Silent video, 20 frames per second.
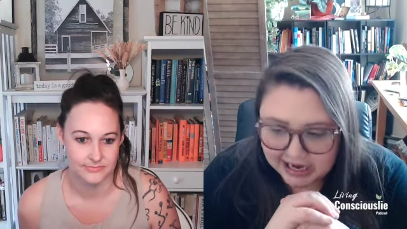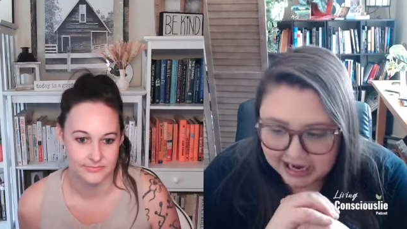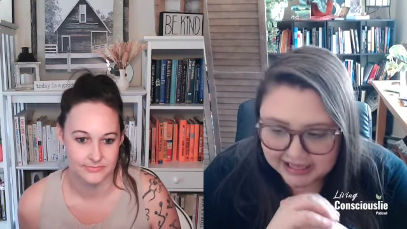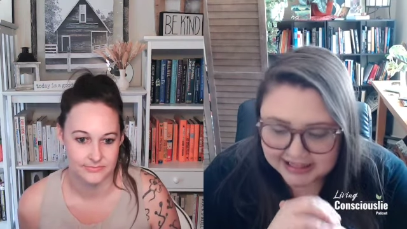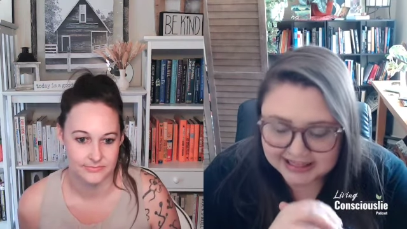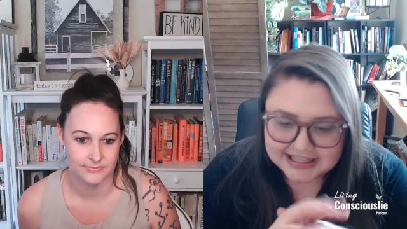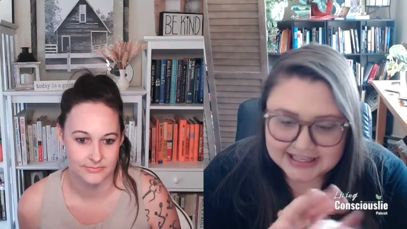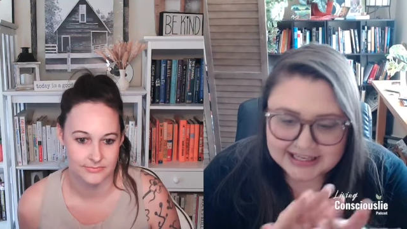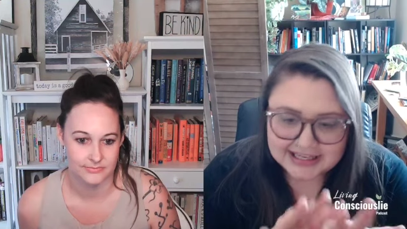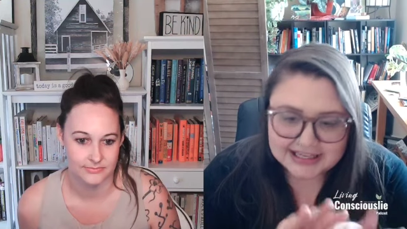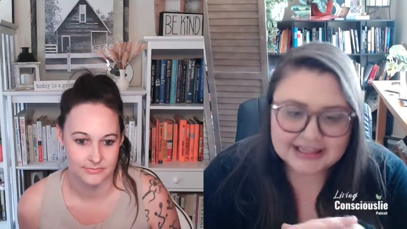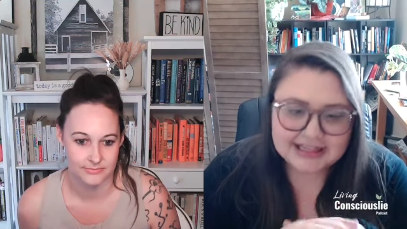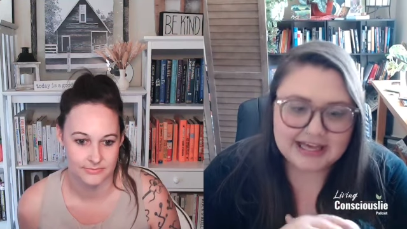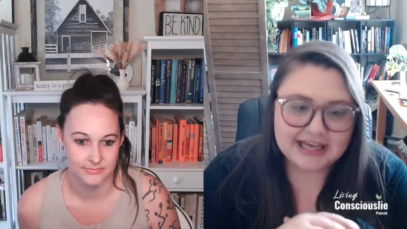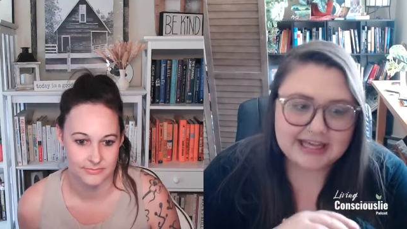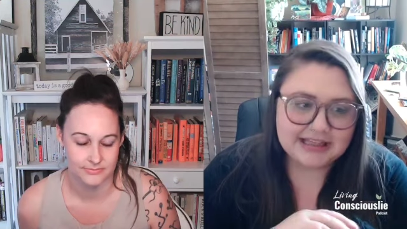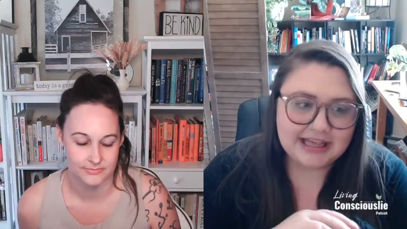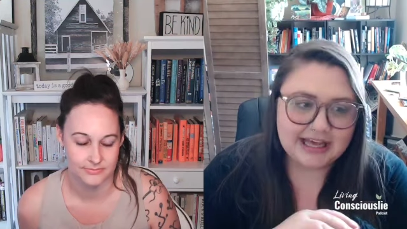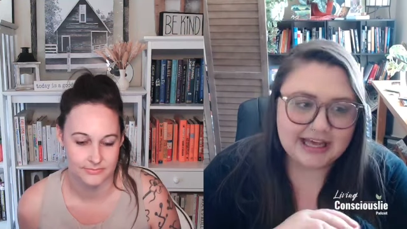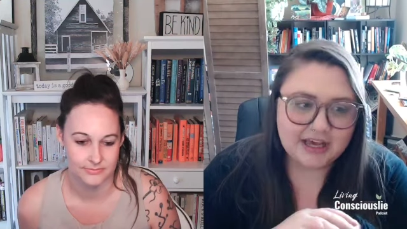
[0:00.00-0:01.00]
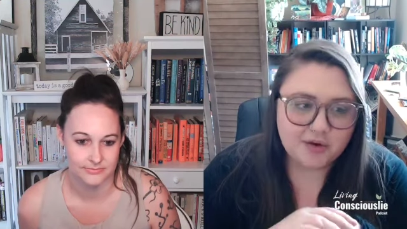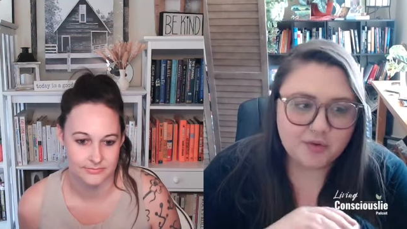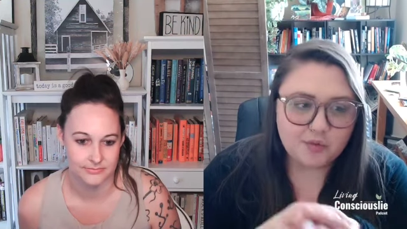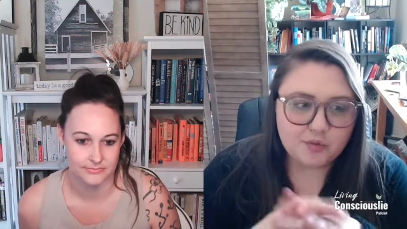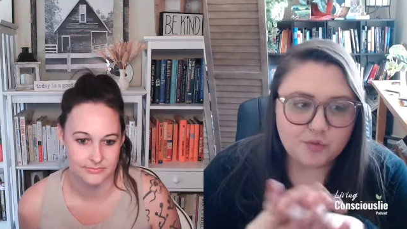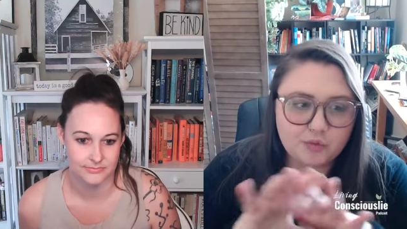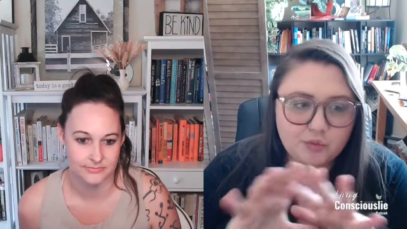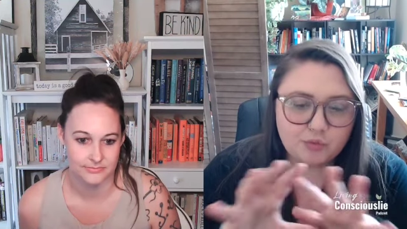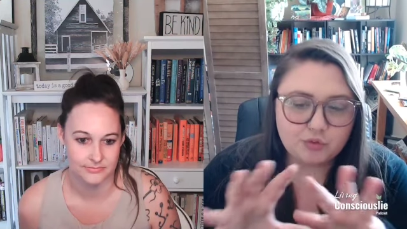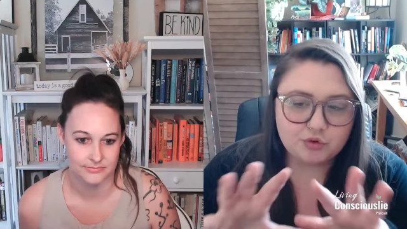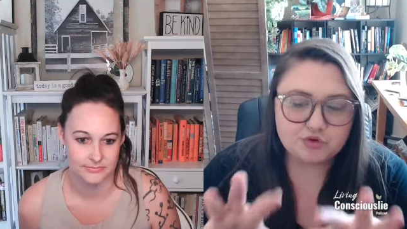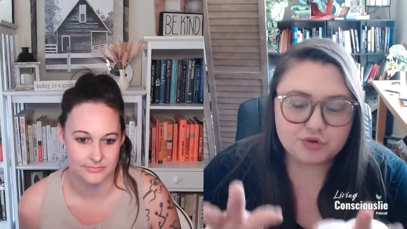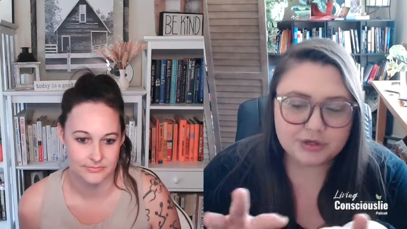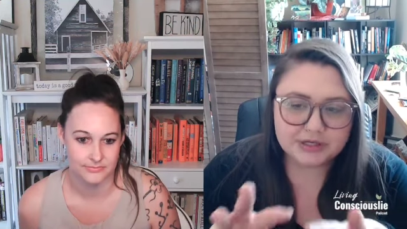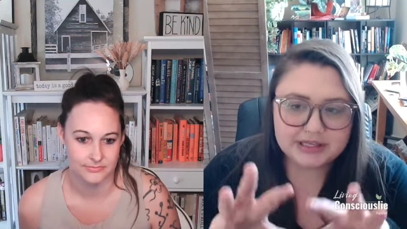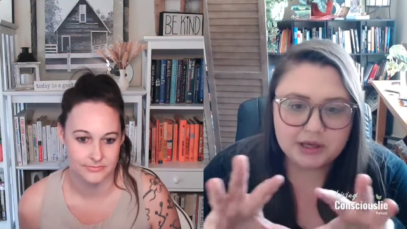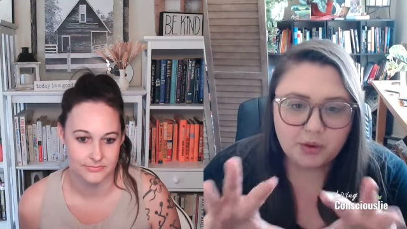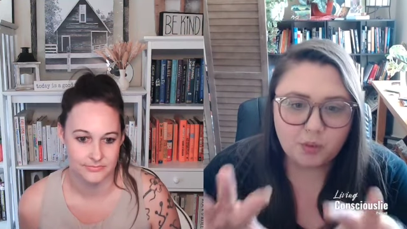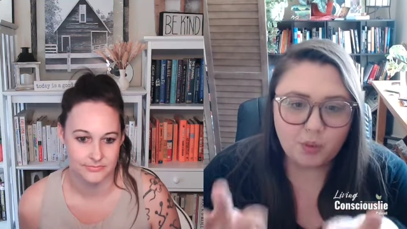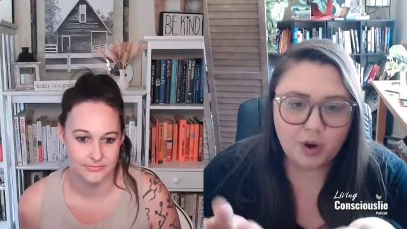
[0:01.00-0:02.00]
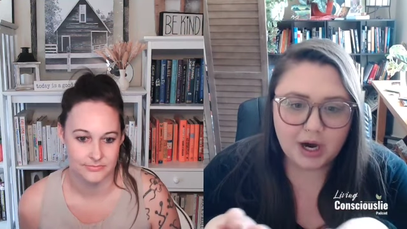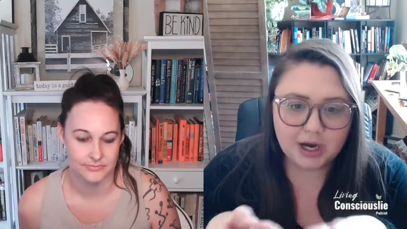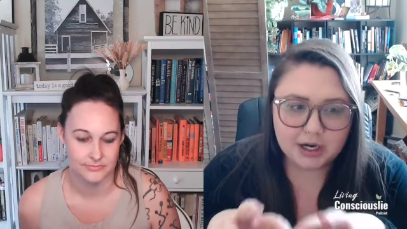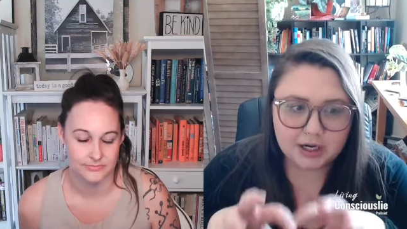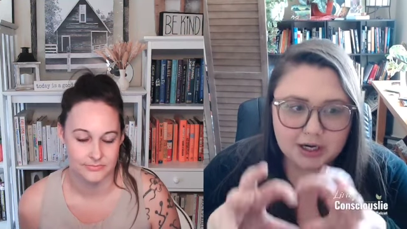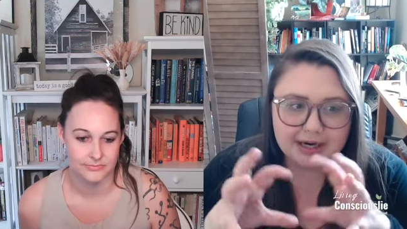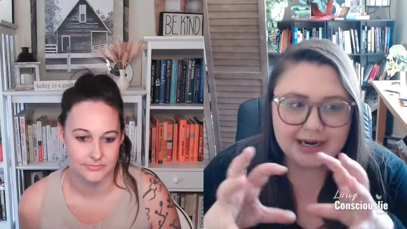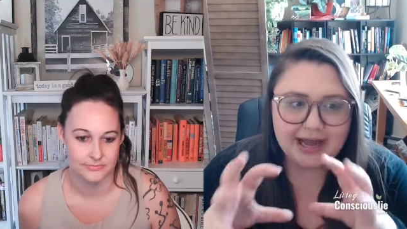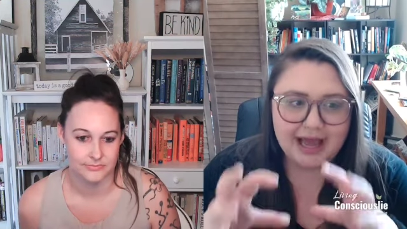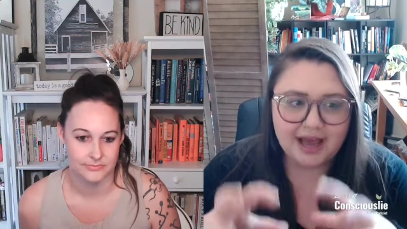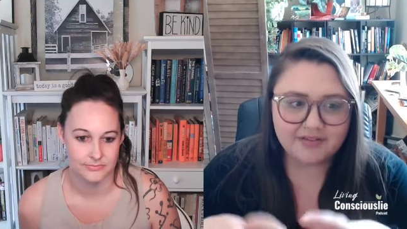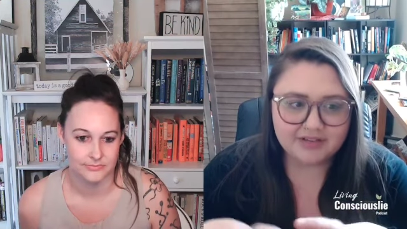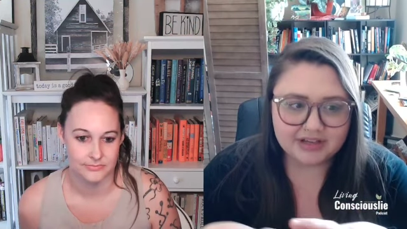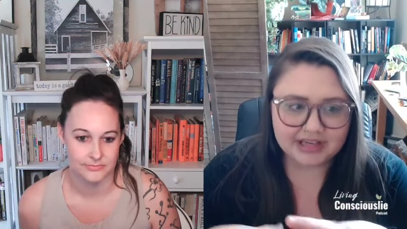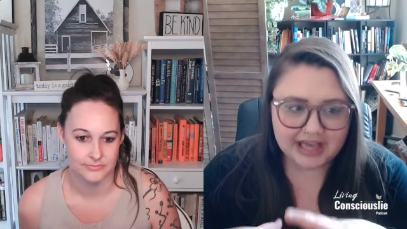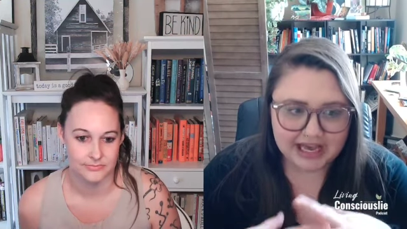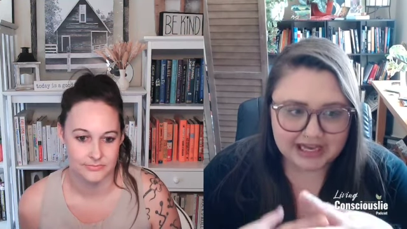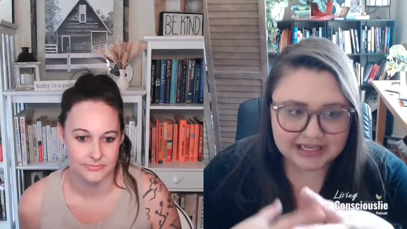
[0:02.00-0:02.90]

Speaker 1: I think that like, drinking water and having